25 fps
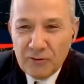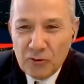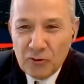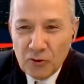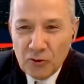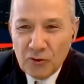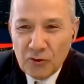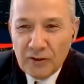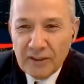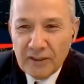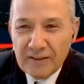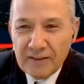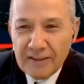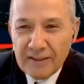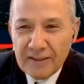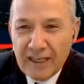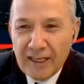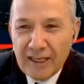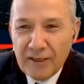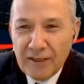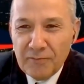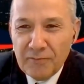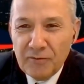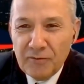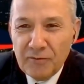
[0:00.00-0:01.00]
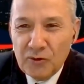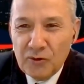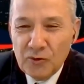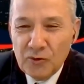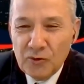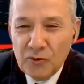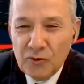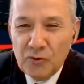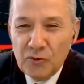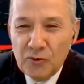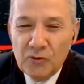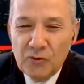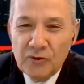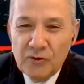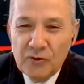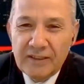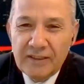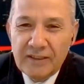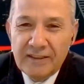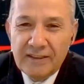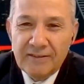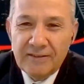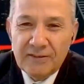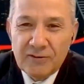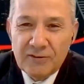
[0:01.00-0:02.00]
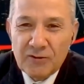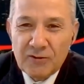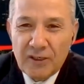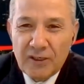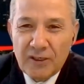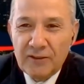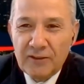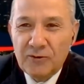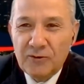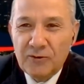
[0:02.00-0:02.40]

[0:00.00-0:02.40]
I took the time to